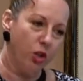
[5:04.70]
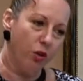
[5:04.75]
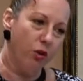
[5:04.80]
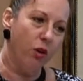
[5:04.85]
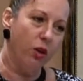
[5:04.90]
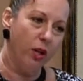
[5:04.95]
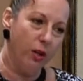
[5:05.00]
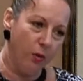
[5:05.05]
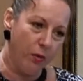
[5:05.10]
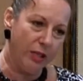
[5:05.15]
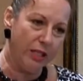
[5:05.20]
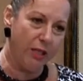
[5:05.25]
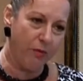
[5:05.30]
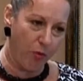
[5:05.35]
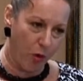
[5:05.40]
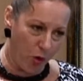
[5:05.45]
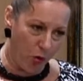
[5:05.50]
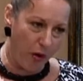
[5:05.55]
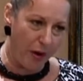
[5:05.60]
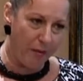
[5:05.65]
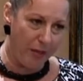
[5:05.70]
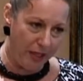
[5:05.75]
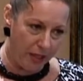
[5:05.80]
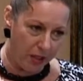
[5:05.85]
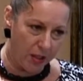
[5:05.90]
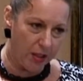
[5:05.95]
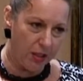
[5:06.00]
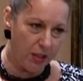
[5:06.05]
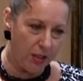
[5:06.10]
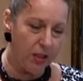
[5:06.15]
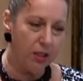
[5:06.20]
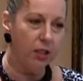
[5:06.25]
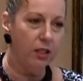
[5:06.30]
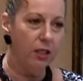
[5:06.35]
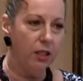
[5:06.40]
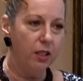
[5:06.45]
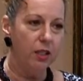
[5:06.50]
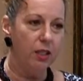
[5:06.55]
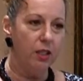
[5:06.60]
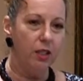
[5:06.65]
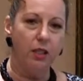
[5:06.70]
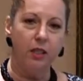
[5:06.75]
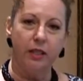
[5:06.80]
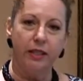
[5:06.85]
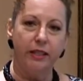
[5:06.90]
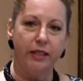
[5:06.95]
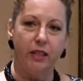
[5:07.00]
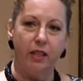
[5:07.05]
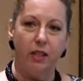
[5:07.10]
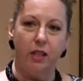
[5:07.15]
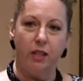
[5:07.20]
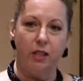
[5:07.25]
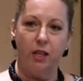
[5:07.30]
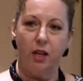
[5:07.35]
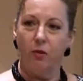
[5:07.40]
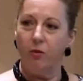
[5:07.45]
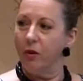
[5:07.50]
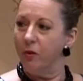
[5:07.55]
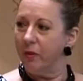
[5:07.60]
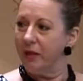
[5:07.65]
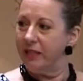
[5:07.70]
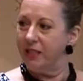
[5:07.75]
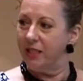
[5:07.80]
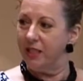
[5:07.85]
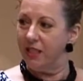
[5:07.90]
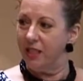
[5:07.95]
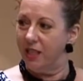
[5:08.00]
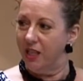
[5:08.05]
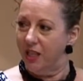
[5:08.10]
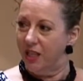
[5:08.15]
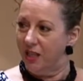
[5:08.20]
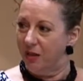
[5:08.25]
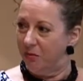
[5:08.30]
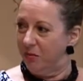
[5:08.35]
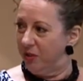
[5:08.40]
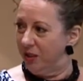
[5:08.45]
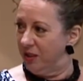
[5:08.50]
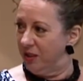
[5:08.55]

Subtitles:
neuro-linguistic programming, no one wants to come.